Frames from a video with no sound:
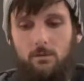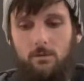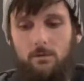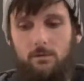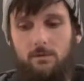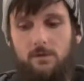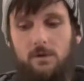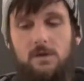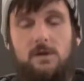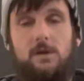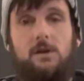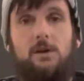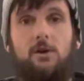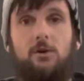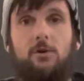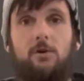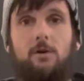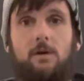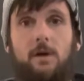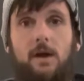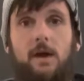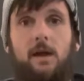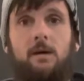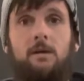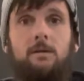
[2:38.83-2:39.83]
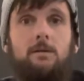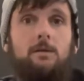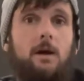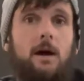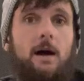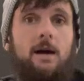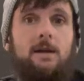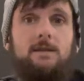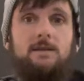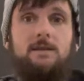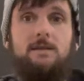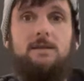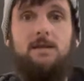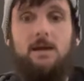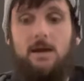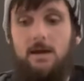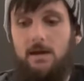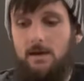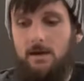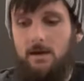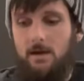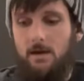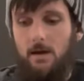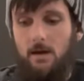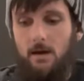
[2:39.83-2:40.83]
the year, and I'd
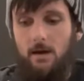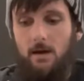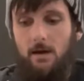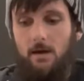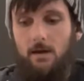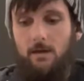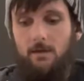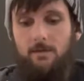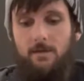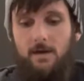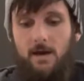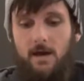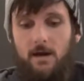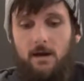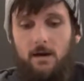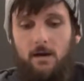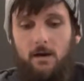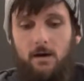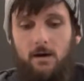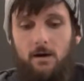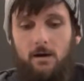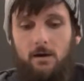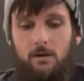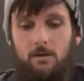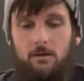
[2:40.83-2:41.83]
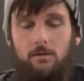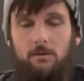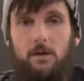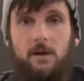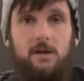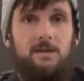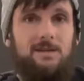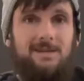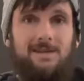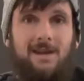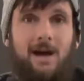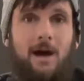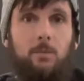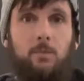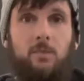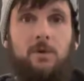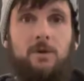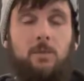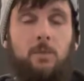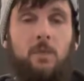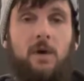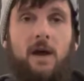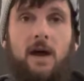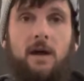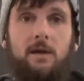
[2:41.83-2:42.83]
say that it's not been
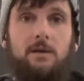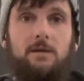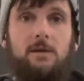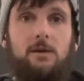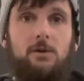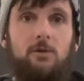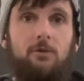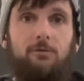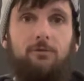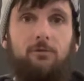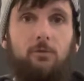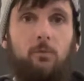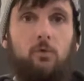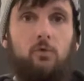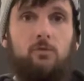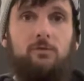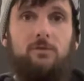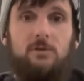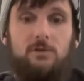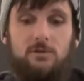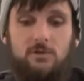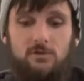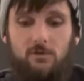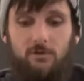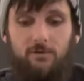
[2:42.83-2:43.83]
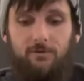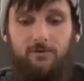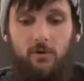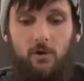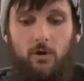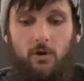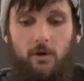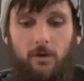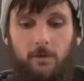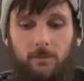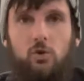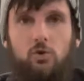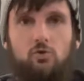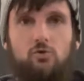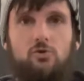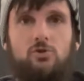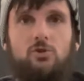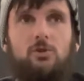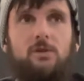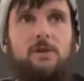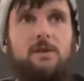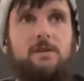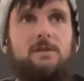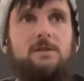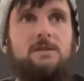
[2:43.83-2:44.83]
a bad year for movies so far.
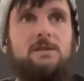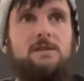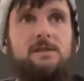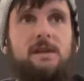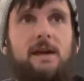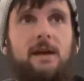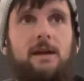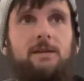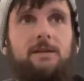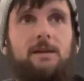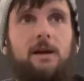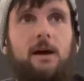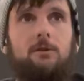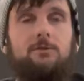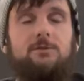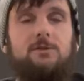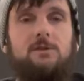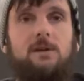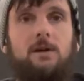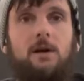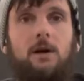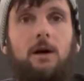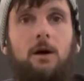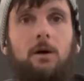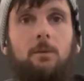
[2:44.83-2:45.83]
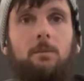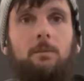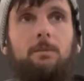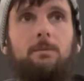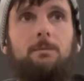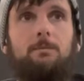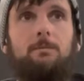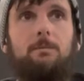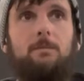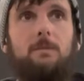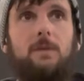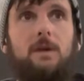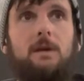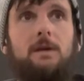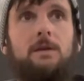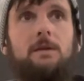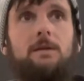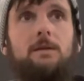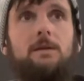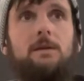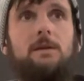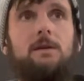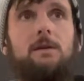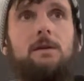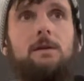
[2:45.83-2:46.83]
Usually the standouts come
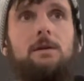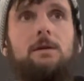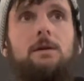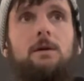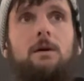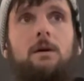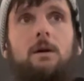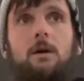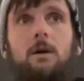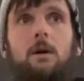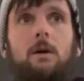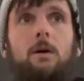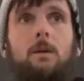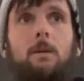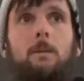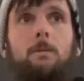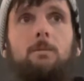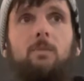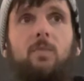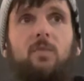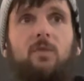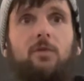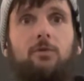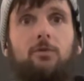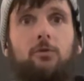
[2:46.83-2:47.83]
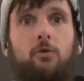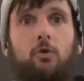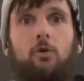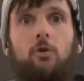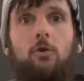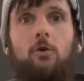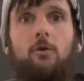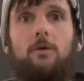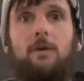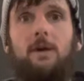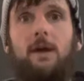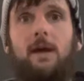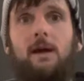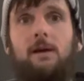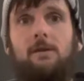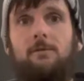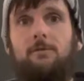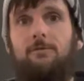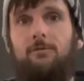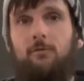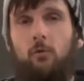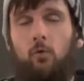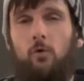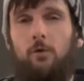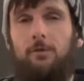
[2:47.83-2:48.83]
in the third and
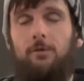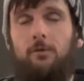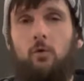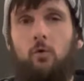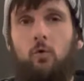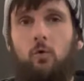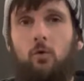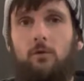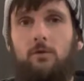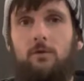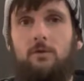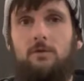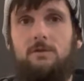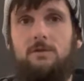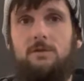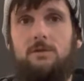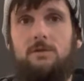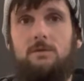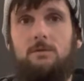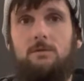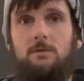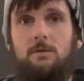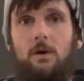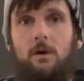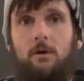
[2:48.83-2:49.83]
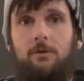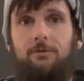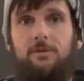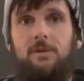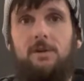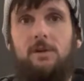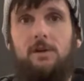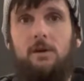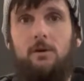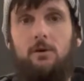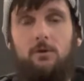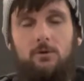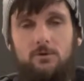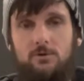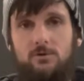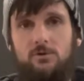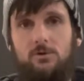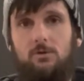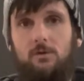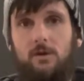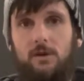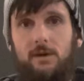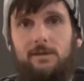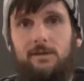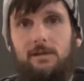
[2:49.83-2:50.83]
fourth quarters of the year, so
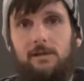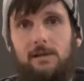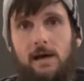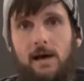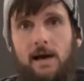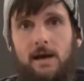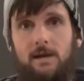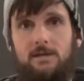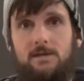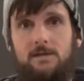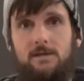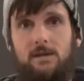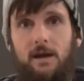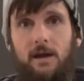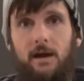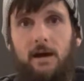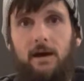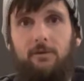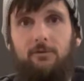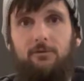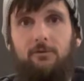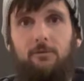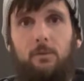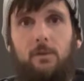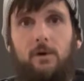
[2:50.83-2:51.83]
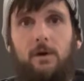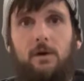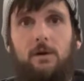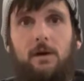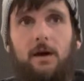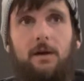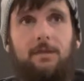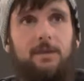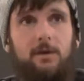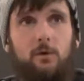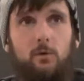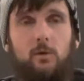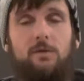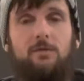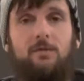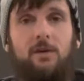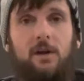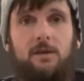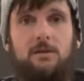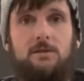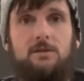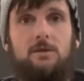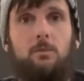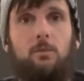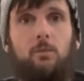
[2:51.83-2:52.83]
like the last half, but I think we've
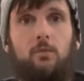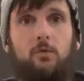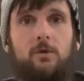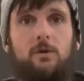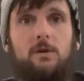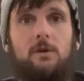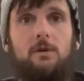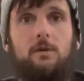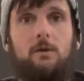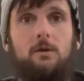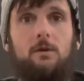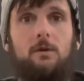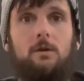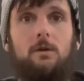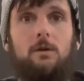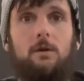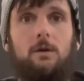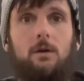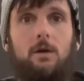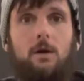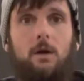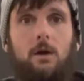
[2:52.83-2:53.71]
had some pretty good